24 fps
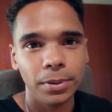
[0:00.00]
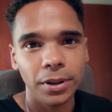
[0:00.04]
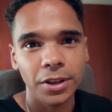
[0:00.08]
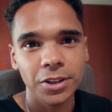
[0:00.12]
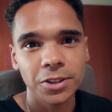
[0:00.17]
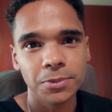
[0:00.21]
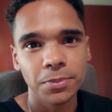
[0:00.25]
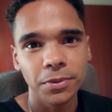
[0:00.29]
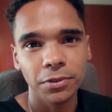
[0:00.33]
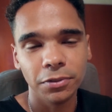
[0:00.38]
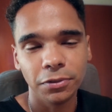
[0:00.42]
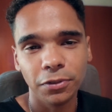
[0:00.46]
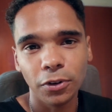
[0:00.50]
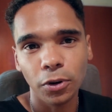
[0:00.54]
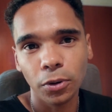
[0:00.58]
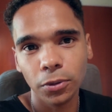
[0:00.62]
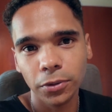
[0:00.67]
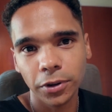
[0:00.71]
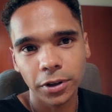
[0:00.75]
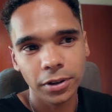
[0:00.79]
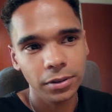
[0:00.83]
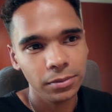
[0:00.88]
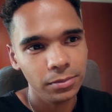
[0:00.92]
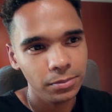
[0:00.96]
placement
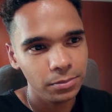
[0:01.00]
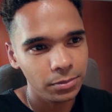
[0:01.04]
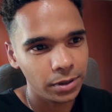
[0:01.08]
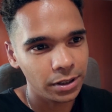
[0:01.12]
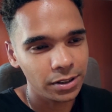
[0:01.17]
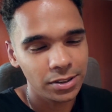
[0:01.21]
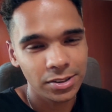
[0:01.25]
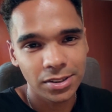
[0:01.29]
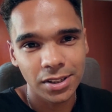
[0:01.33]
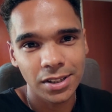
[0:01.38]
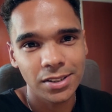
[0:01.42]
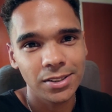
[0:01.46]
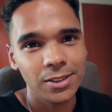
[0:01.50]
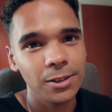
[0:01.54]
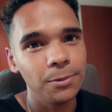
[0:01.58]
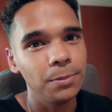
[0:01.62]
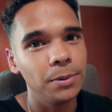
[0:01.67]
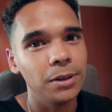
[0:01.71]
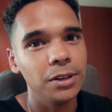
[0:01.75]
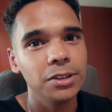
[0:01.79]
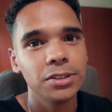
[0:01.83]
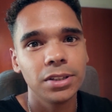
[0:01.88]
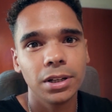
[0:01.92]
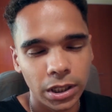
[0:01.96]
folder, like 60
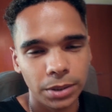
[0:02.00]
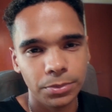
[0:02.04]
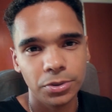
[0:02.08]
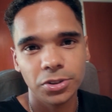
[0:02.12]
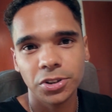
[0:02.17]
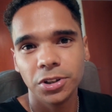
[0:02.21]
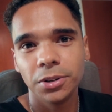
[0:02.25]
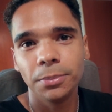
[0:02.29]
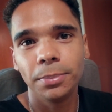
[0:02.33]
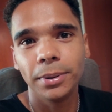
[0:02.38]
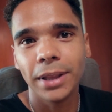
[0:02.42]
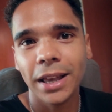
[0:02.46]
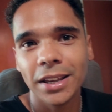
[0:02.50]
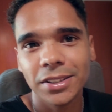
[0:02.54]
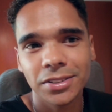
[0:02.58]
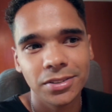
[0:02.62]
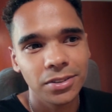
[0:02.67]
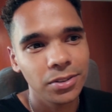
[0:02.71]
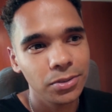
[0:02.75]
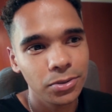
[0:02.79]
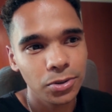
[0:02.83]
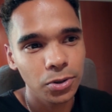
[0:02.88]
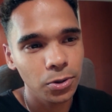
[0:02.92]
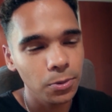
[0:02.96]
beats, and I'm just gonna
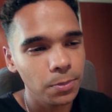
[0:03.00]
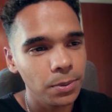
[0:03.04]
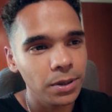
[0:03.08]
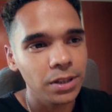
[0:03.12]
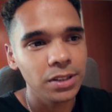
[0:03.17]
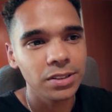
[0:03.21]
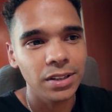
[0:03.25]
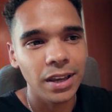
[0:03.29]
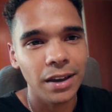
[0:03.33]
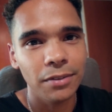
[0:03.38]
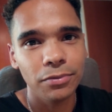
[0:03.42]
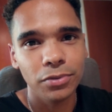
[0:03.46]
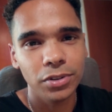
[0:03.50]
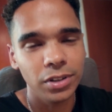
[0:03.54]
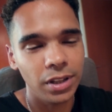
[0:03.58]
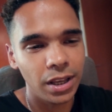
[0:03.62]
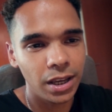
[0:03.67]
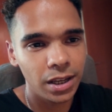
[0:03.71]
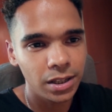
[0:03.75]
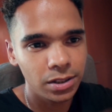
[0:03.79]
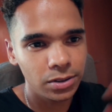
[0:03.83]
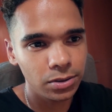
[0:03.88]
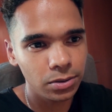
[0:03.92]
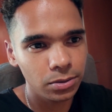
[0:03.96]
blast 2 beats every
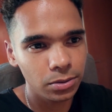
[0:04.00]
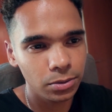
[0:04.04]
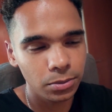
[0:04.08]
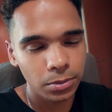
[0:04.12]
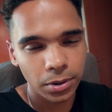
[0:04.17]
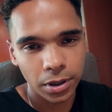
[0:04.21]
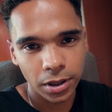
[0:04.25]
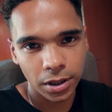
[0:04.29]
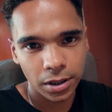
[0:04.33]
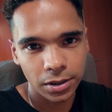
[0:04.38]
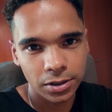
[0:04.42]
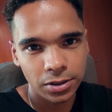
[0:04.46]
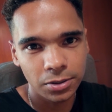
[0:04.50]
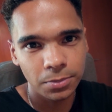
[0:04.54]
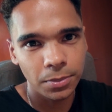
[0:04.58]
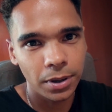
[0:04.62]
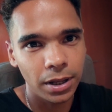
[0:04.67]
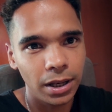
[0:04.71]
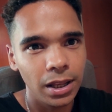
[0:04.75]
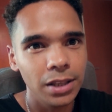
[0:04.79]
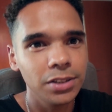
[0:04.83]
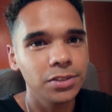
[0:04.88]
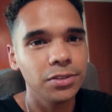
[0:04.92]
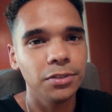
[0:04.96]
day to my
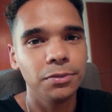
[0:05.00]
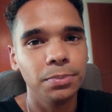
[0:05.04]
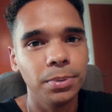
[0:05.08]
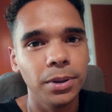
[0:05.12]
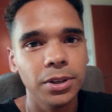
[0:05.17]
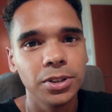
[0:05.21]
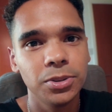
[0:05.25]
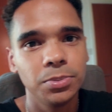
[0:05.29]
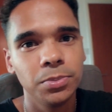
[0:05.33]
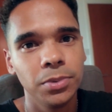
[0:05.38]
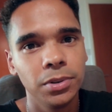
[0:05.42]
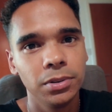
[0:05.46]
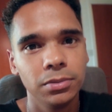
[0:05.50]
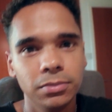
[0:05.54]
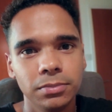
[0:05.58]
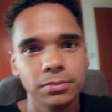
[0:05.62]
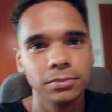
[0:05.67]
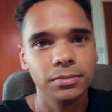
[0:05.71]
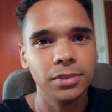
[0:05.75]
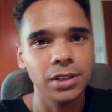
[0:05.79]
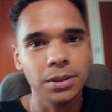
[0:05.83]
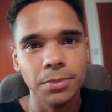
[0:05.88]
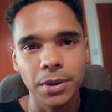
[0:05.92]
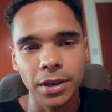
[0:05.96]
list of placement
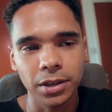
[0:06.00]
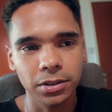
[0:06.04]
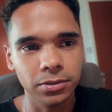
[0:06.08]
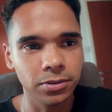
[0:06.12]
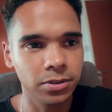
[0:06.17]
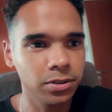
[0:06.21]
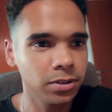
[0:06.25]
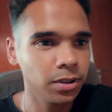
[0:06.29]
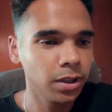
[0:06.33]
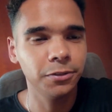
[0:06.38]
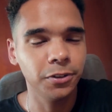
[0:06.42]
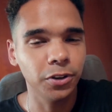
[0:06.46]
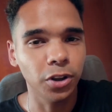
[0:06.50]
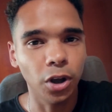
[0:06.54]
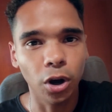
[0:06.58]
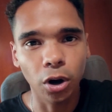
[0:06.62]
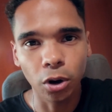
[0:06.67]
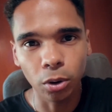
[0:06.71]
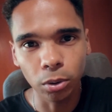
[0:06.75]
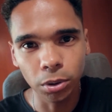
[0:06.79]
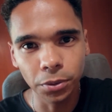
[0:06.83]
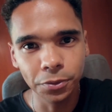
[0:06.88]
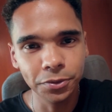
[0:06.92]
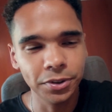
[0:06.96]
emails for the
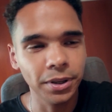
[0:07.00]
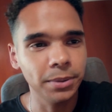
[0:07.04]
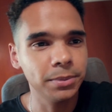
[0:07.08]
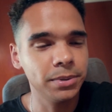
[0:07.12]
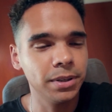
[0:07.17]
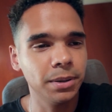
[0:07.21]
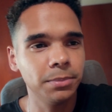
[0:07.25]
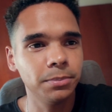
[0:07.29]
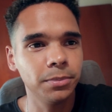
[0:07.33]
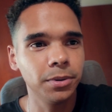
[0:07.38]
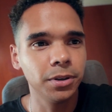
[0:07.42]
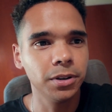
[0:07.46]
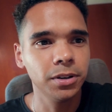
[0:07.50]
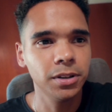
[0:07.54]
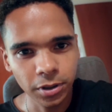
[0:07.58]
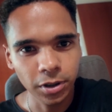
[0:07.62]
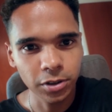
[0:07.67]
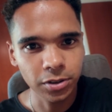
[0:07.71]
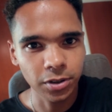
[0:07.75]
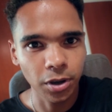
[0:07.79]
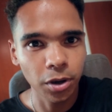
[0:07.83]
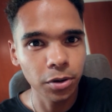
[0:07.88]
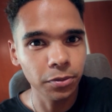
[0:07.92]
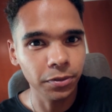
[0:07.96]
whole of September.
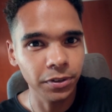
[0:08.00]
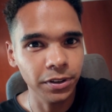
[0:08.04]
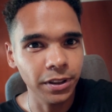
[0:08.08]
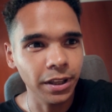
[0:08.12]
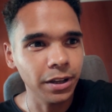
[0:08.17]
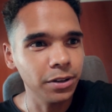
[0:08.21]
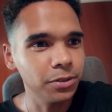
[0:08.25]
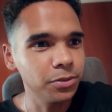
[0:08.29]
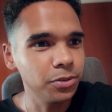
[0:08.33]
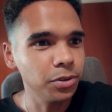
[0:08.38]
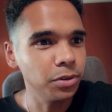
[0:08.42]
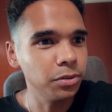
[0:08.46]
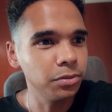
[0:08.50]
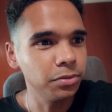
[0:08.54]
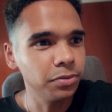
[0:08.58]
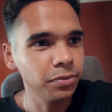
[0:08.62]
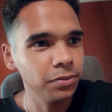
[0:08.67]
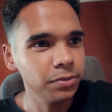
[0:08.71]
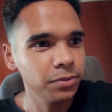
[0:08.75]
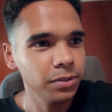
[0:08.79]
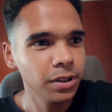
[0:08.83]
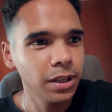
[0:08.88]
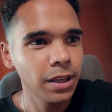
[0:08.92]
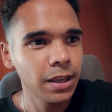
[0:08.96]
So hopefully that'll sort
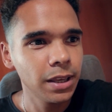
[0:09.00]
of